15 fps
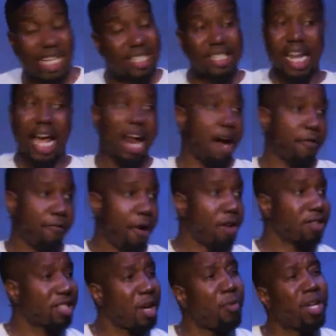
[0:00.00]
It's not our
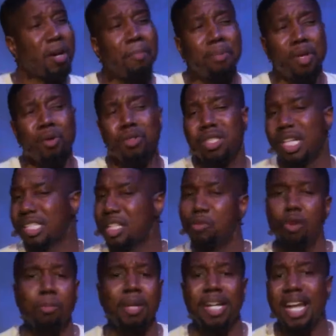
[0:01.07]
fault. Someone abused us,
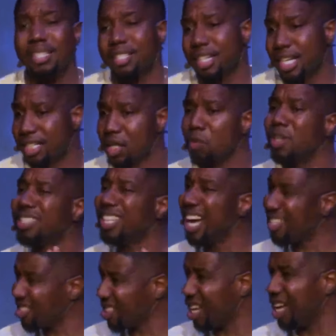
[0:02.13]
someone molested us, someone
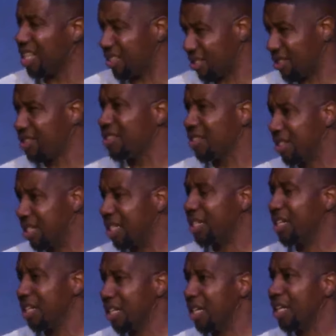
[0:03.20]
touched us.
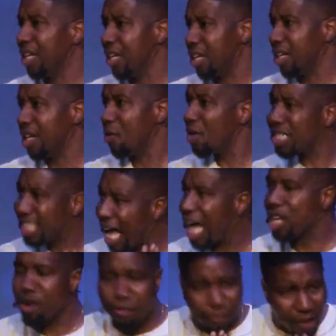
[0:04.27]
It was
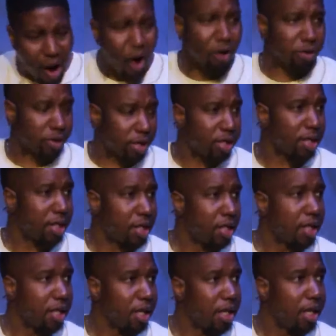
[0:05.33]
not your fault.
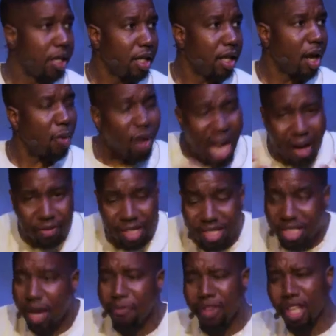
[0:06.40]
And we have to
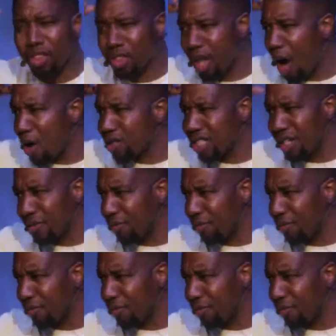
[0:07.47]
suffer the thoughts and the